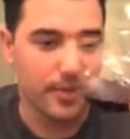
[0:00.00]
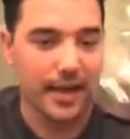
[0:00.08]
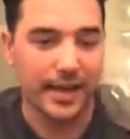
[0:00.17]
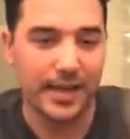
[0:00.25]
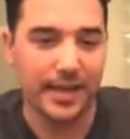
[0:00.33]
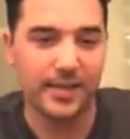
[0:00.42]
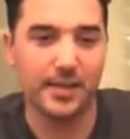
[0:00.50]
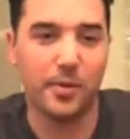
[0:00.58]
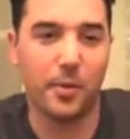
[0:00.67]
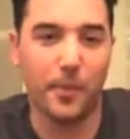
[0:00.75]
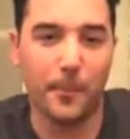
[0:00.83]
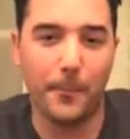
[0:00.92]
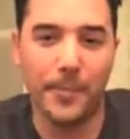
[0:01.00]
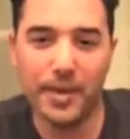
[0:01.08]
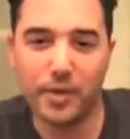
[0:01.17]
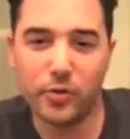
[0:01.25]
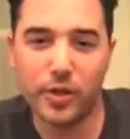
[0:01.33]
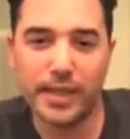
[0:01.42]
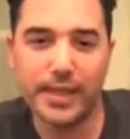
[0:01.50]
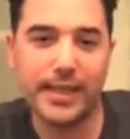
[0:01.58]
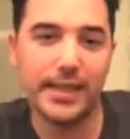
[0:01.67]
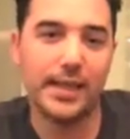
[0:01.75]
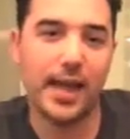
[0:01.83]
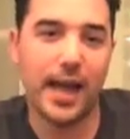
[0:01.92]
I get a little
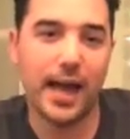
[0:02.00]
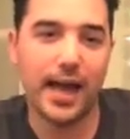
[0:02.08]
minerally